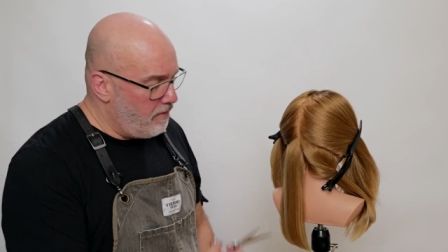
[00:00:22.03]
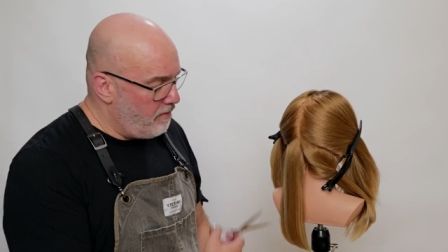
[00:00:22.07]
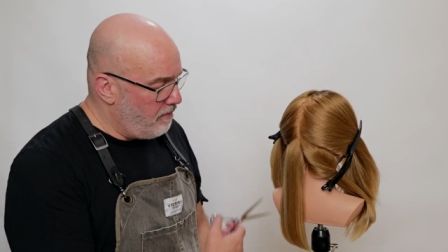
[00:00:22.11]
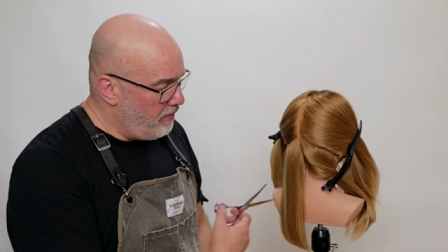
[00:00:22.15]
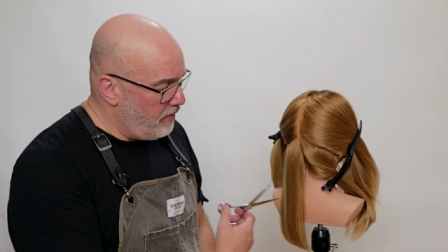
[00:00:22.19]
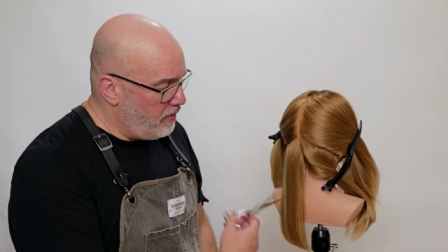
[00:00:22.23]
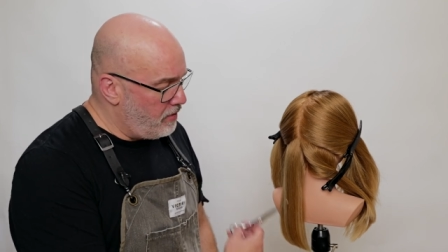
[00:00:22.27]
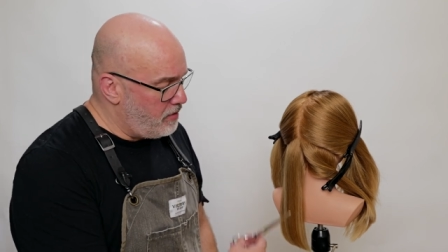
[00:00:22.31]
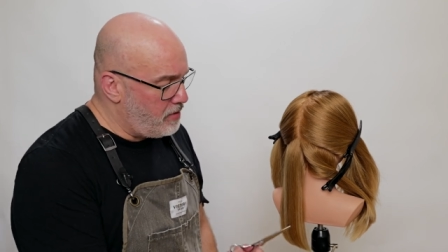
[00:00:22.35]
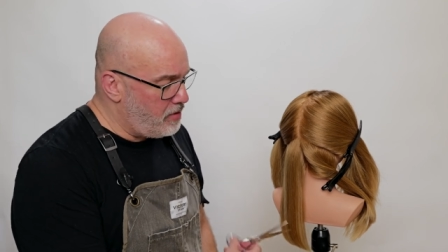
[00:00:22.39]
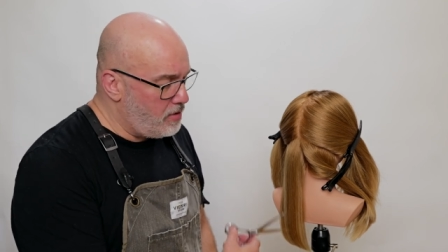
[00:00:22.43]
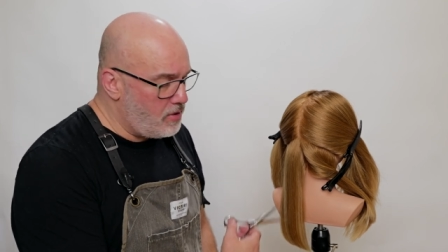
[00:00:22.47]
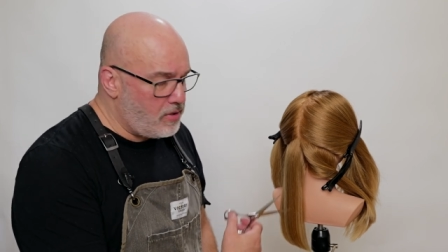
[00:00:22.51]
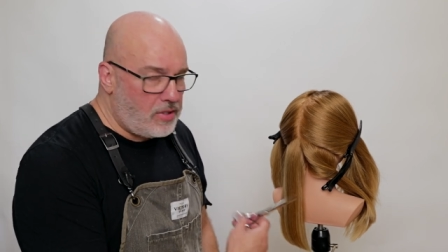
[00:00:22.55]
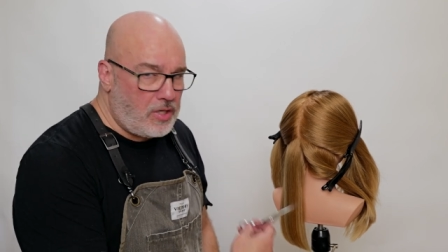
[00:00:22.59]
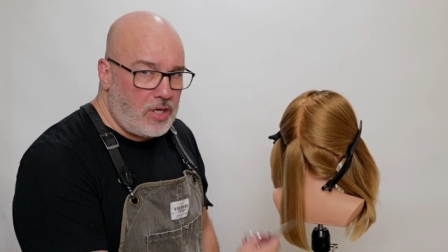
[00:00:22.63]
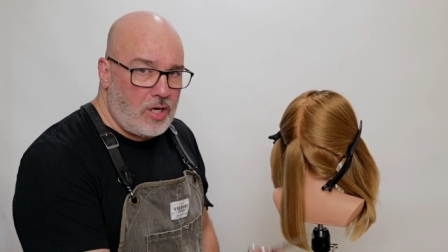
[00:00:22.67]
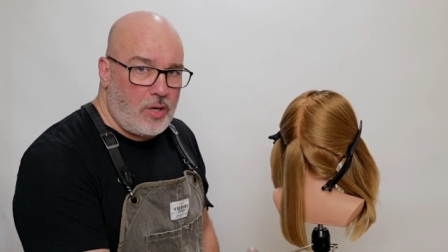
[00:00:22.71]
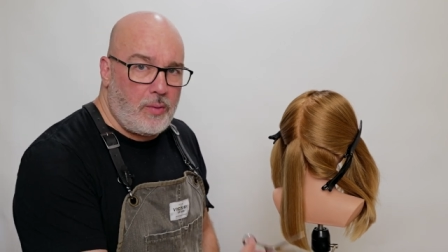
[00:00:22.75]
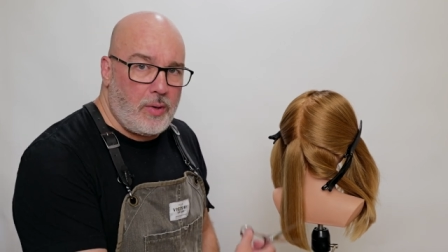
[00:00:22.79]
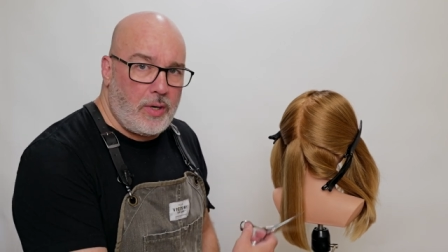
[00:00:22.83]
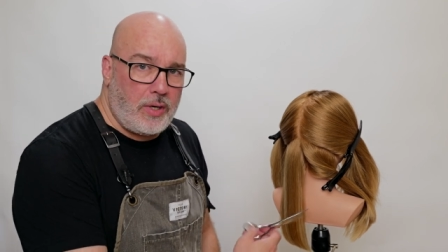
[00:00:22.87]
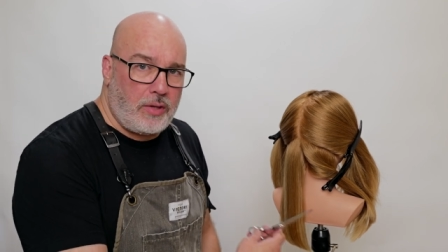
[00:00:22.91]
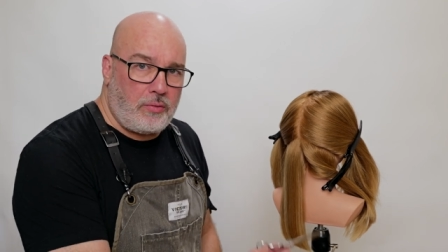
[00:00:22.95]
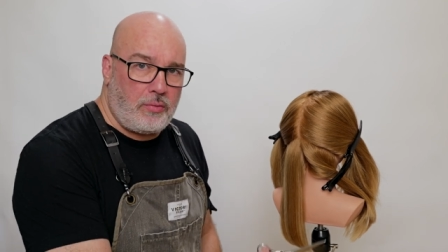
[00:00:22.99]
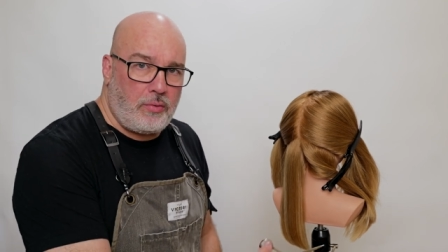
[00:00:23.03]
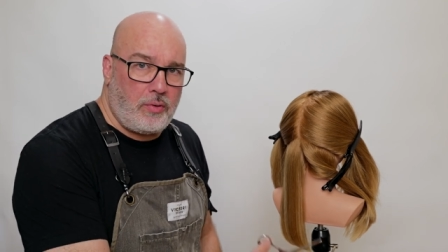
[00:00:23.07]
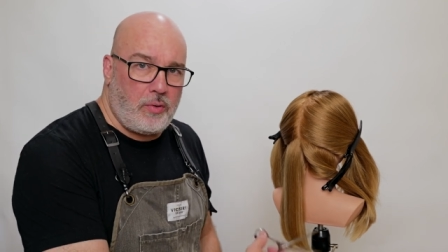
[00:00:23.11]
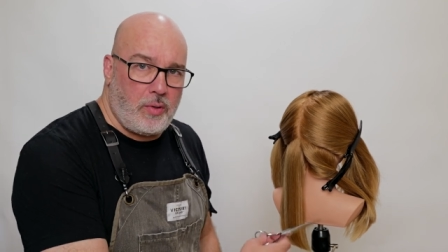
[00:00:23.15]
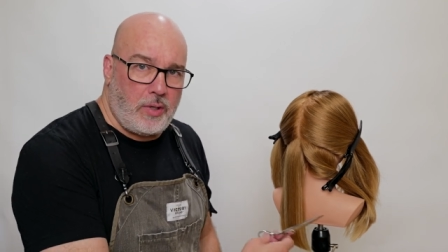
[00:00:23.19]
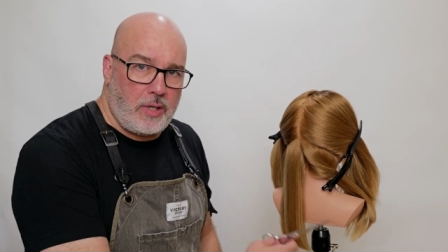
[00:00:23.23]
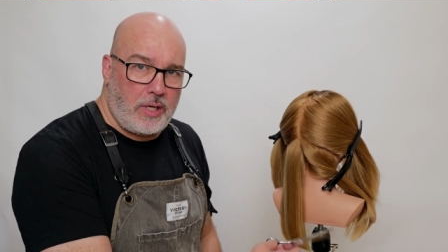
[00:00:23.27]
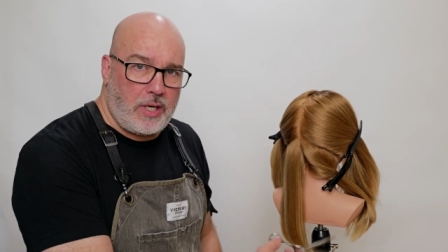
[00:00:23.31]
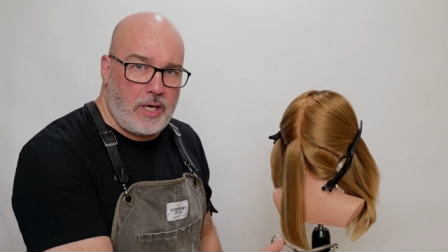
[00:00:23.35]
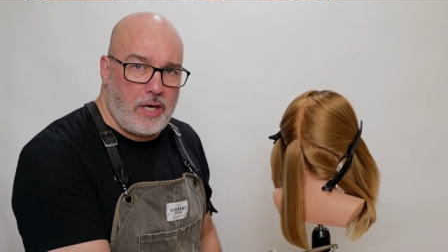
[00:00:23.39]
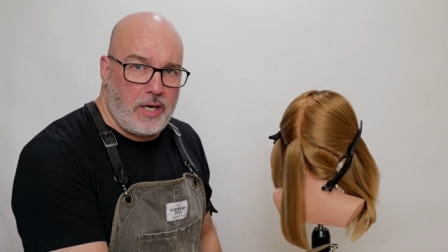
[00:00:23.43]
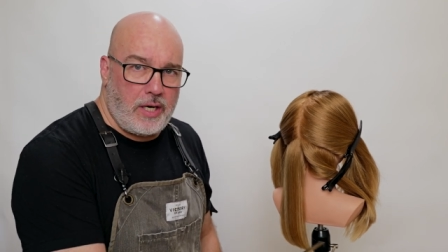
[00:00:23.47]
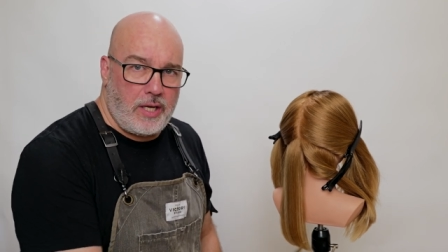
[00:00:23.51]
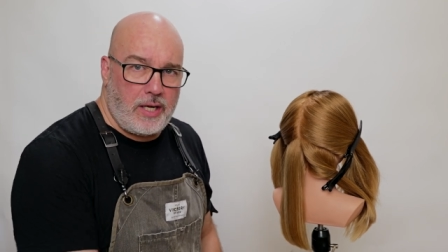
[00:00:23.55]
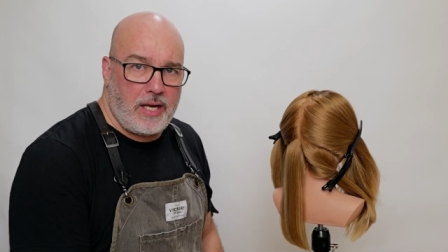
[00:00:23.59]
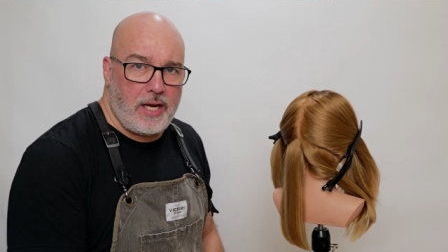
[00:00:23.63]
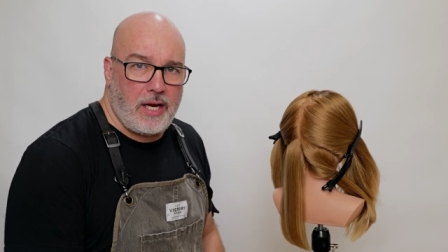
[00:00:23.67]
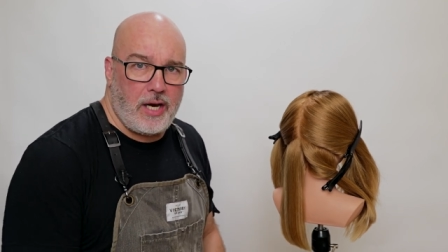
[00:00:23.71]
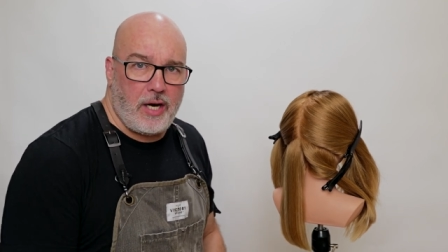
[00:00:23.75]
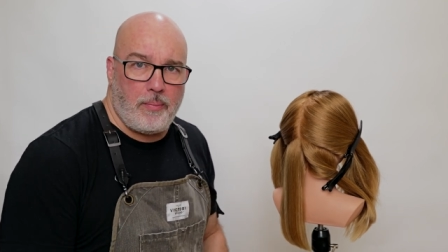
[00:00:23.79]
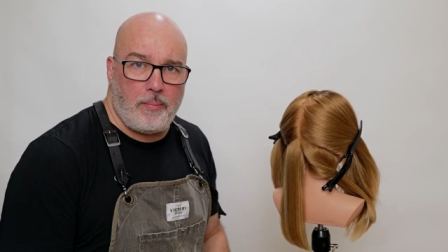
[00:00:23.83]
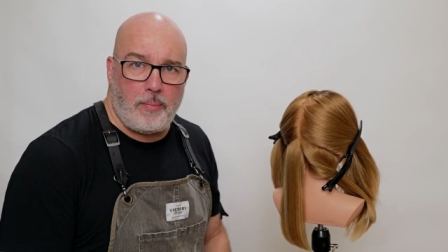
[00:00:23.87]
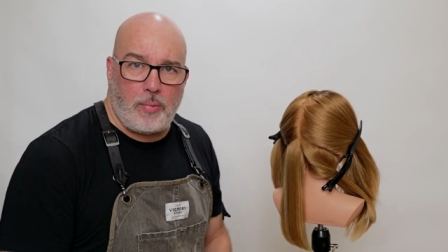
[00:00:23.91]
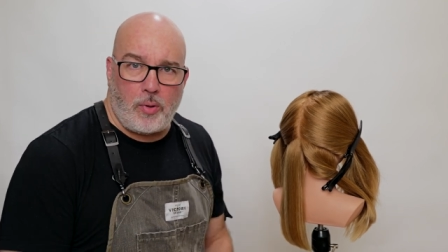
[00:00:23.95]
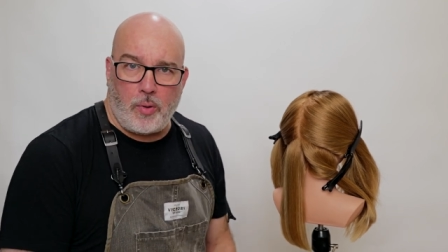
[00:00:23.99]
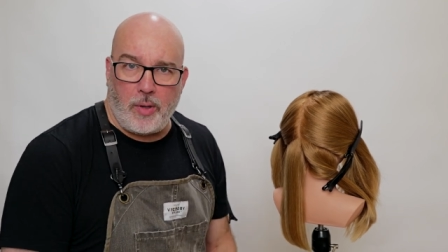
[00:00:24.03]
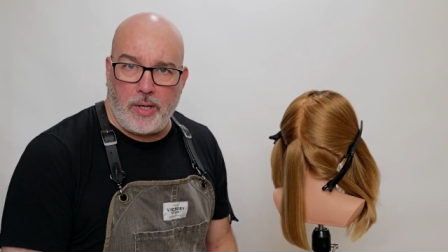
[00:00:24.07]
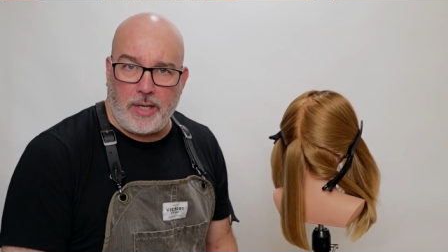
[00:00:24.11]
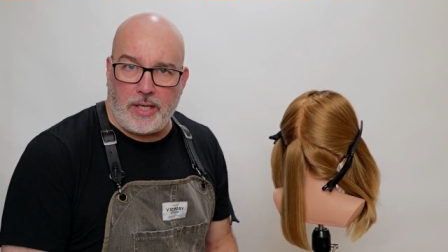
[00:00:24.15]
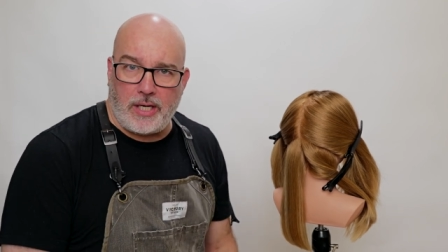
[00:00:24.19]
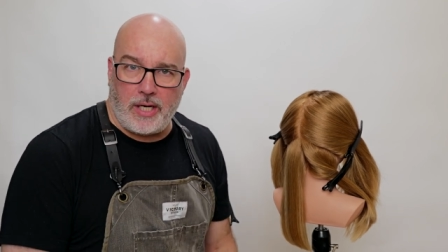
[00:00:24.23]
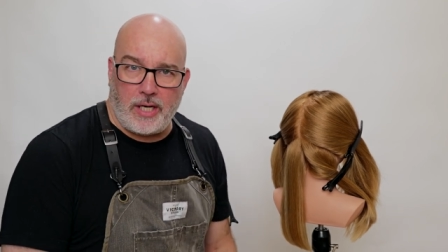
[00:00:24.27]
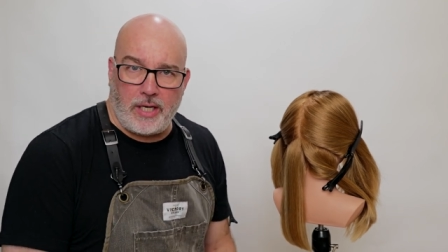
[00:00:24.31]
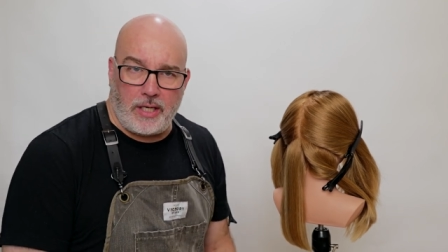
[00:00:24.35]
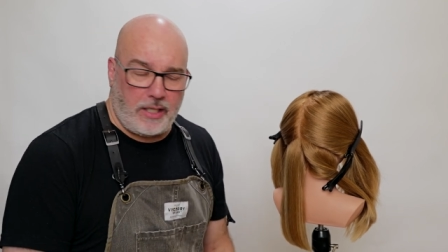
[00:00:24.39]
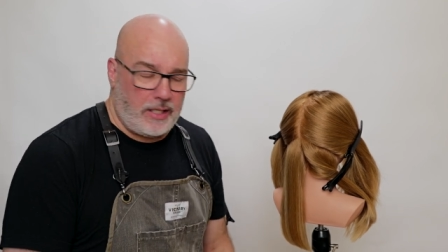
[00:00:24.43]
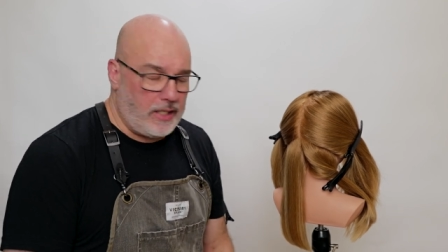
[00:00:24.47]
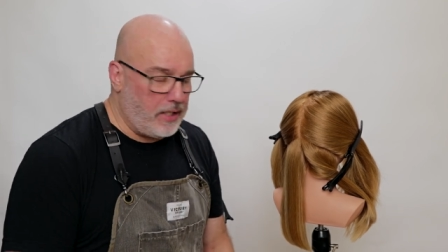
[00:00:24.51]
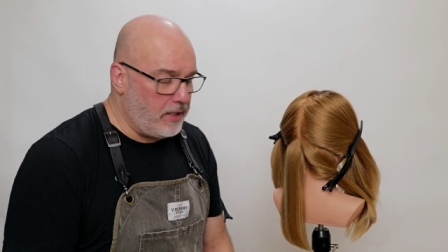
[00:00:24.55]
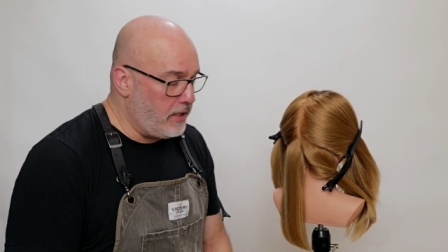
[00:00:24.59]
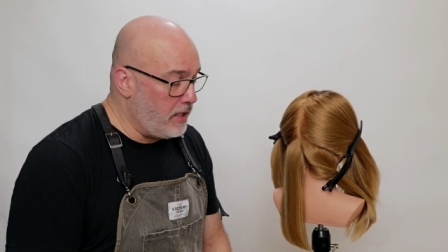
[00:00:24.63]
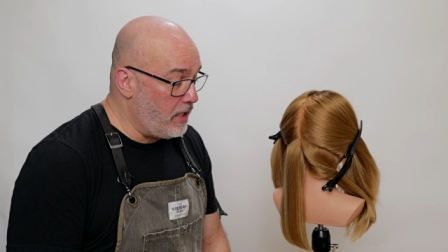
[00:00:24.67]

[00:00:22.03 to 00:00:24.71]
versus going through and cutting hair and point cutting it.